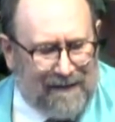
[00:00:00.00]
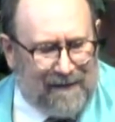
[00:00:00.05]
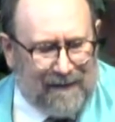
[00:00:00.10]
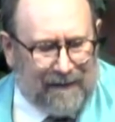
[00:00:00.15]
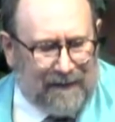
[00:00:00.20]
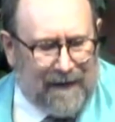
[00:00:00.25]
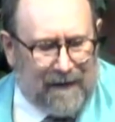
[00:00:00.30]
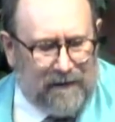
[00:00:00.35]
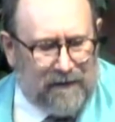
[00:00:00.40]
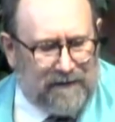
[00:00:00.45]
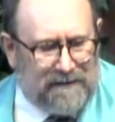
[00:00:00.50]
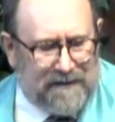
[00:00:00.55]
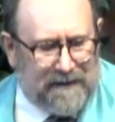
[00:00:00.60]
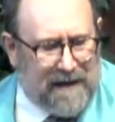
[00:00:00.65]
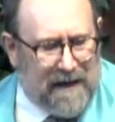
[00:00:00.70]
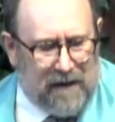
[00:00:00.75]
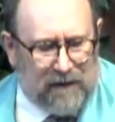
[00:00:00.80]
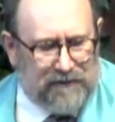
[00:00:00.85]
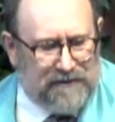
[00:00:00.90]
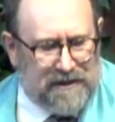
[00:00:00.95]
letters in
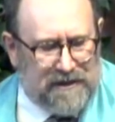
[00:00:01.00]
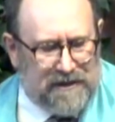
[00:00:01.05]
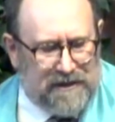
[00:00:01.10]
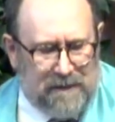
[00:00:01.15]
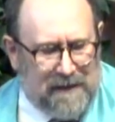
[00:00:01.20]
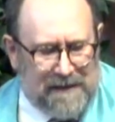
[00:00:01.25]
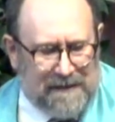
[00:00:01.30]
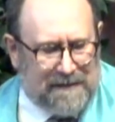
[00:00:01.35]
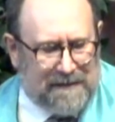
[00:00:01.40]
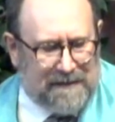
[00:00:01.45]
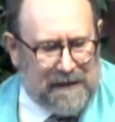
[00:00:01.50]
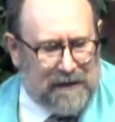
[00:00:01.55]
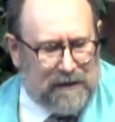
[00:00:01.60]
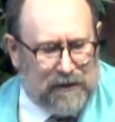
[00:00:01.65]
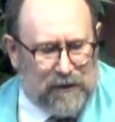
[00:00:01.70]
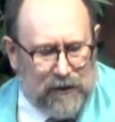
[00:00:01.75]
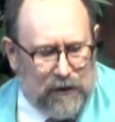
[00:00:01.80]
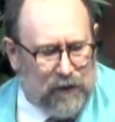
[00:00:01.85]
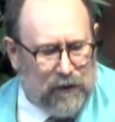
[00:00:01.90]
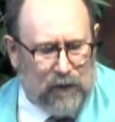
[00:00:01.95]

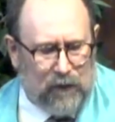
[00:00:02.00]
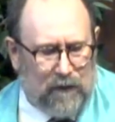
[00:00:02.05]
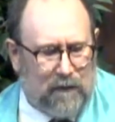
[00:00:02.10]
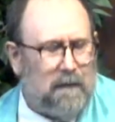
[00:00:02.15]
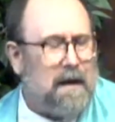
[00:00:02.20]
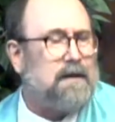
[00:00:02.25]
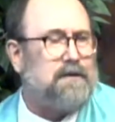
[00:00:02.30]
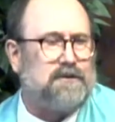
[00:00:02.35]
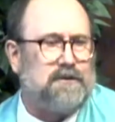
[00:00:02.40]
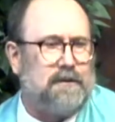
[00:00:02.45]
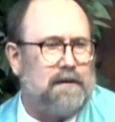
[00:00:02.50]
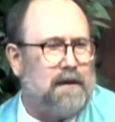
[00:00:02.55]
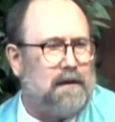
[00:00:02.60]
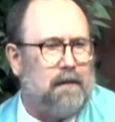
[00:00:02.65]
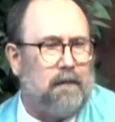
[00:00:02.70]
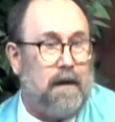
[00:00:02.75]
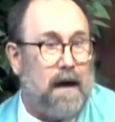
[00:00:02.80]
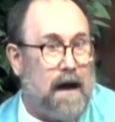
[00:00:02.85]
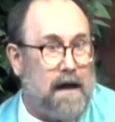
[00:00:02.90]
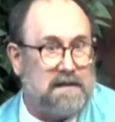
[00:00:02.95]
LGBTQ were mentioned in a
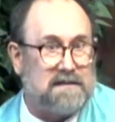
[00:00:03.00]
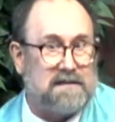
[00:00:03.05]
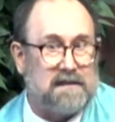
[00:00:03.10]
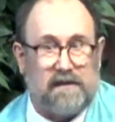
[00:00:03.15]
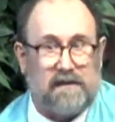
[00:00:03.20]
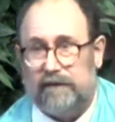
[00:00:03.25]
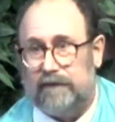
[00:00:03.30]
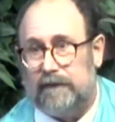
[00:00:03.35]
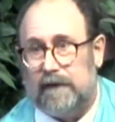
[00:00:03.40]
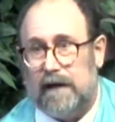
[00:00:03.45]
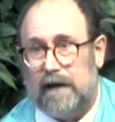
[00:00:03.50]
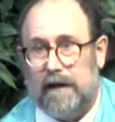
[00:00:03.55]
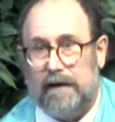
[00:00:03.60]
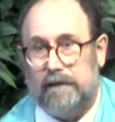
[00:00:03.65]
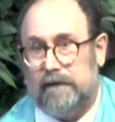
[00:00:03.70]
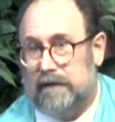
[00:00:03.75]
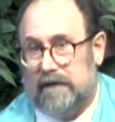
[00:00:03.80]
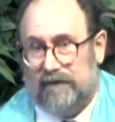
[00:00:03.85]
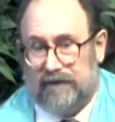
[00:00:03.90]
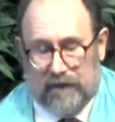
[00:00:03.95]
positive light,
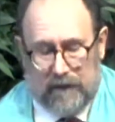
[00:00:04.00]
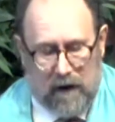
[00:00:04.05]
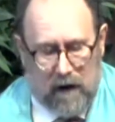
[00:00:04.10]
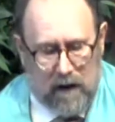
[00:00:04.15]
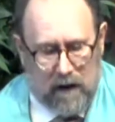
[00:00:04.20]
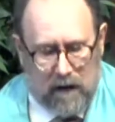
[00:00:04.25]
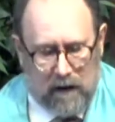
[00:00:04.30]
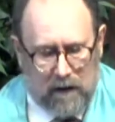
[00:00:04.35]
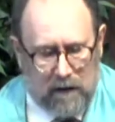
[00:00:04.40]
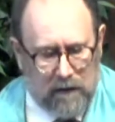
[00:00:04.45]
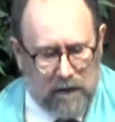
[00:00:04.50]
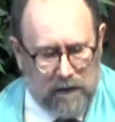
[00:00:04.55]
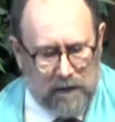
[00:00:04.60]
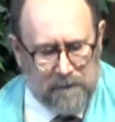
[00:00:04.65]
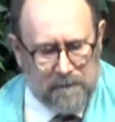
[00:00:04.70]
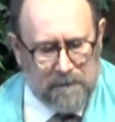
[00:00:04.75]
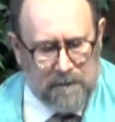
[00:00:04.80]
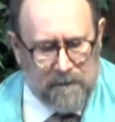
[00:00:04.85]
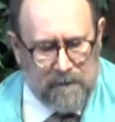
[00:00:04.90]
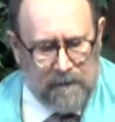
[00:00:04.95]
if at all.
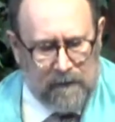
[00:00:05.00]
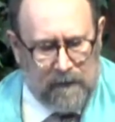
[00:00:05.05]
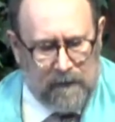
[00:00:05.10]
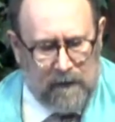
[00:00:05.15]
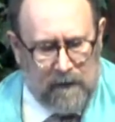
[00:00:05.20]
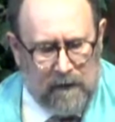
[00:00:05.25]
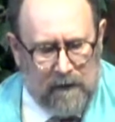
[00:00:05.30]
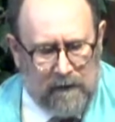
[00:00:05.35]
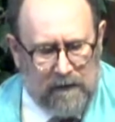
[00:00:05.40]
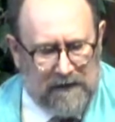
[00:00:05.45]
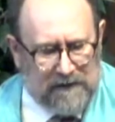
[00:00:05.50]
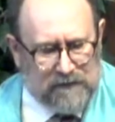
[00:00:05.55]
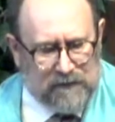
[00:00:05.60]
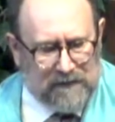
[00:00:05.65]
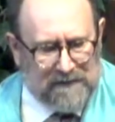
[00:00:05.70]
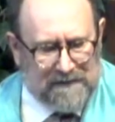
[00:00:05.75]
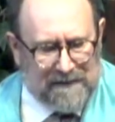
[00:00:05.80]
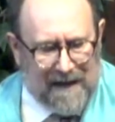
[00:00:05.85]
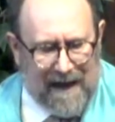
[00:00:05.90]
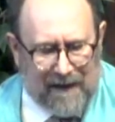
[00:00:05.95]
This
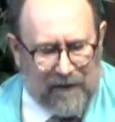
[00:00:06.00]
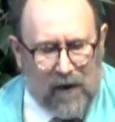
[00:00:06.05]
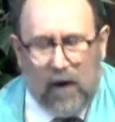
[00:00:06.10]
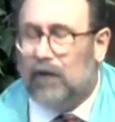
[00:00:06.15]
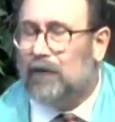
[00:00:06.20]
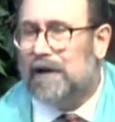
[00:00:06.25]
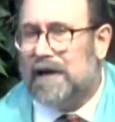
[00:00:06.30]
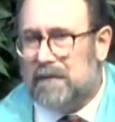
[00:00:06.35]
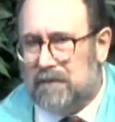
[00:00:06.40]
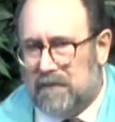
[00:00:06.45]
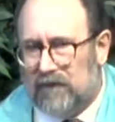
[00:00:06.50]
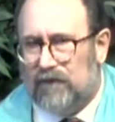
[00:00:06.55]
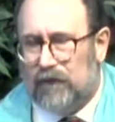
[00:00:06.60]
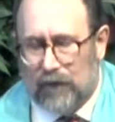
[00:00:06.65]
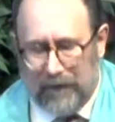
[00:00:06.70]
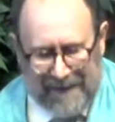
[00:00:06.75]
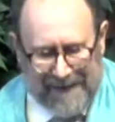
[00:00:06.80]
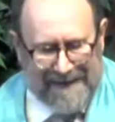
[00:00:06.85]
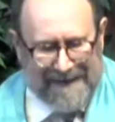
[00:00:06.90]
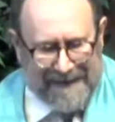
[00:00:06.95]
was not only before
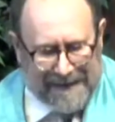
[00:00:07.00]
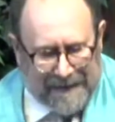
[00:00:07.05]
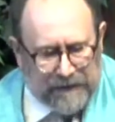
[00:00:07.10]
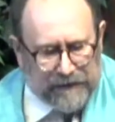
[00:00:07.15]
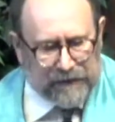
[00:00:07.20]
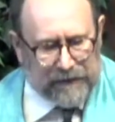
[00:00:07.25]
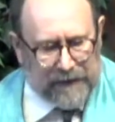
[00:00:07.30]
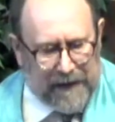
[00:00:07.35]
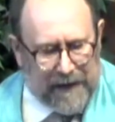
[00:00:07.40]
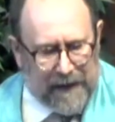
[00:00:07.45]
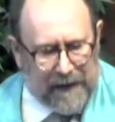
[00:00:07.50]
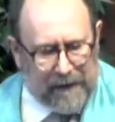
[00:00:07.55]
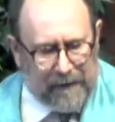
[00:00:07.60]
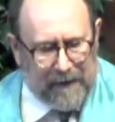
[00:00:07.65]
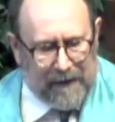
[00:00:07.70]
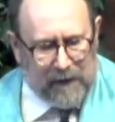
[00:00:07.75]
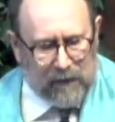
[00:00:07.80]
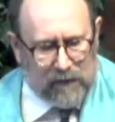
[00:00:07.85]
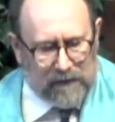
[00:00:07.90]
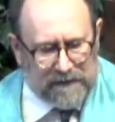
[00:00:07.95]
the internet,
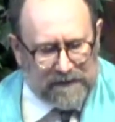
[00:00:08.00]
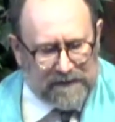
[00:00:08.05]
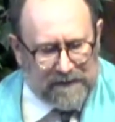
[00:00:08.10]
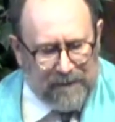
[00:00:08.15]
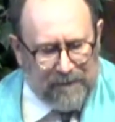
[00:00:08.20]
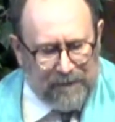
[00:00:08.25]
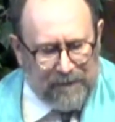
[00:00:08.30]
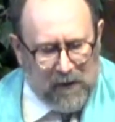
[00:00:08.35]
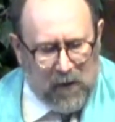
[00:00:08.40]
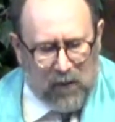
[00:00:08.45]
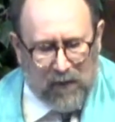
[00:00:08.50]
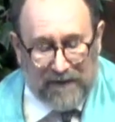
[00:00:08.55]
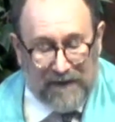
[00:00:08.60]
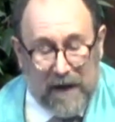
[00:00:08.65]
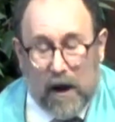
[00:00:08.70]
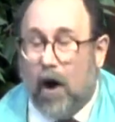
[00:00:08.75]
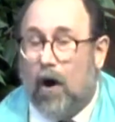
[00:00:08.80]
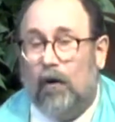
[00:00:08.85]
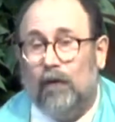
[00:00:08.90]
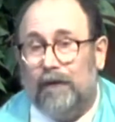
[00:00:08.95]
it was when the
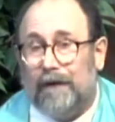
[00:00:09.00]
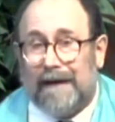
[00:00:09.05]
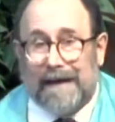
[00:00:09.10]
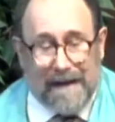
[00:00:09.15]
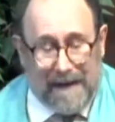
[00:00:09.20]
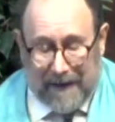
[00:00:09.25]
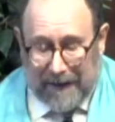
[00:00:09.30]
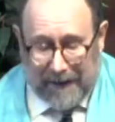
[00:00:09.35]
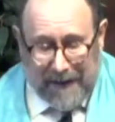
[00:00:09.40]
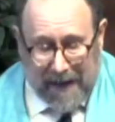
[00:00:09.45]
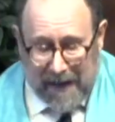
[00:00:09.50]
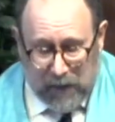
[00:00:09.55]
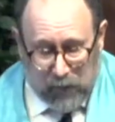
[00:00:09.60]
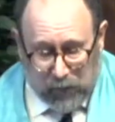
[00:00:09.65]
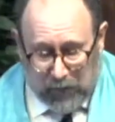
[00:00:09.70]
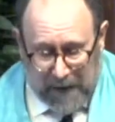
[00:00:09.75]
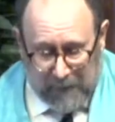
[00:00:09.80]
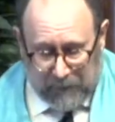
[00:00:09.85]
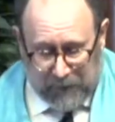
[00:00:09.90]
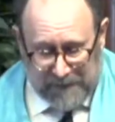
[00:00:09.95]
only gay
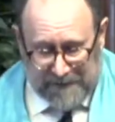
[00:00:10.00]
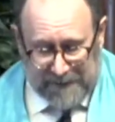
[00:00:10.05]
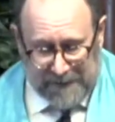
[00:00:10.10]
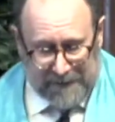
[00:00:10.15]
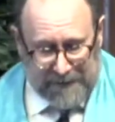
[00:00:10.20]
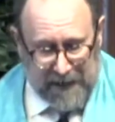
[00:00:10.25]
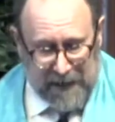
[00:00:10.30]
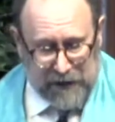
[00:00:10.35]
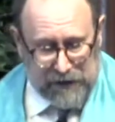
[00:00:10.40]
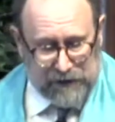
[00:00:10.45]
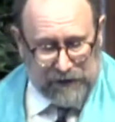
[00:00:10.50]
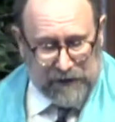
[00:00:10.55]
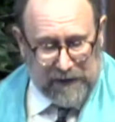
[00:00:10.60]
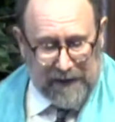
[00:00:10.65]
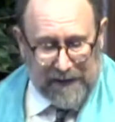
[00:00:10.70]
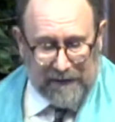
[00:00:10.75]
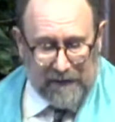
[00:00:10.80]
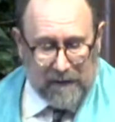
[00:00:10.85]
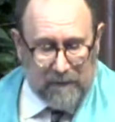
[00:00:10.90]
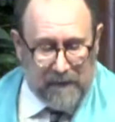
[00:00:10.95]
representation
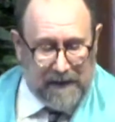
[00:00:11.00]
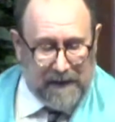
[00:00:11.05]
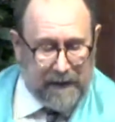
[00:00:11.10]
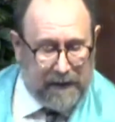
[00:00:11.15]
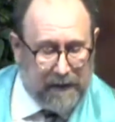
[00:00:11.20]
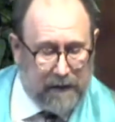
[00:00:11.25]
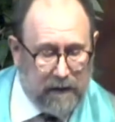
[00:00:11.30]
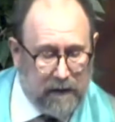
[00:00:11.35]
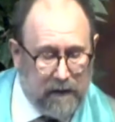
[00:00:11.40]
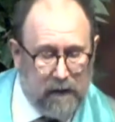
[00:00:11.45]
in the media